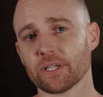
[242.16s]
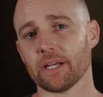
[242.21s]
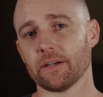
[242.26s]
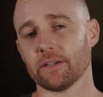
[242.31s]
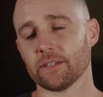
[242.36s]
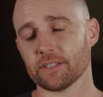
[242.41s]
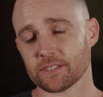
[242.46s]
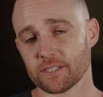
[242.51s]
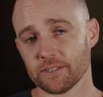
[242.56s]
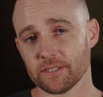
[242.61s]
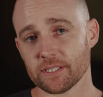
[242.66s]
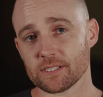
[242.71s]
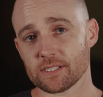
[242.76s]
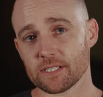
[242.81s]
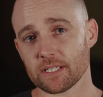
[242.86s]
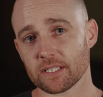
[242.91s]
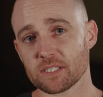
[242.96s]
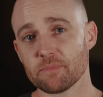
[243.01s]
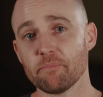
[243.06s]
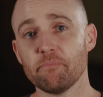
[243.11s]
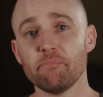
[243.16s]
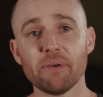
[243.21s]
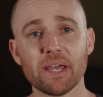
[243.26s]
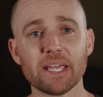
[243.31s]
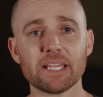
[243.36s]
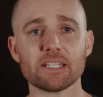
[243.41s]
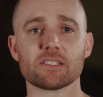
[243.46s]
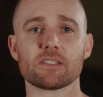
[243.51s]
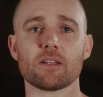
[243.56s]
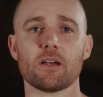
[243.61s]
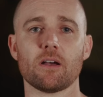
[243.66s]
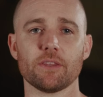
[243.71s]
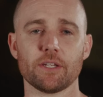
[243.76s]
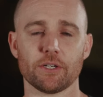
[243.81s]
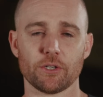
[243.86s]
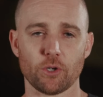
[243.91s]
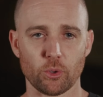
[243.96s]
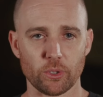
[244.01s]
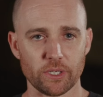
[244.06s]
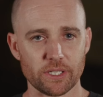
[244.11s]
characteristics based on
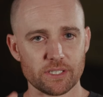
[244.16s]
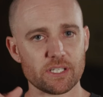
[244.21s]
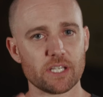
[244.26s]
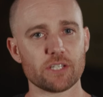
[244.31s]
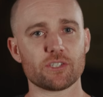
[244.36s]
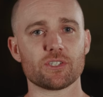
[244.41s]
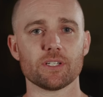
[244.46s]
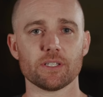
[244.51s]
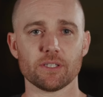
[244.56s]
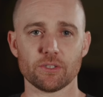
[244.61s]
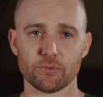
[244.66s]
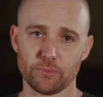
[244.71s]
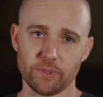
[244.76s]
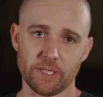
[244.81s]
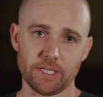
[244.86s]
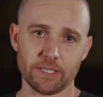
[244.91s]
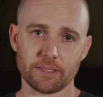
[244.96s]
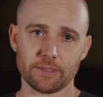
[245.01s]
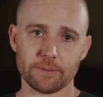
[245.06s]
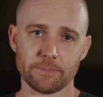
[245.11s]
their orientation in the rig.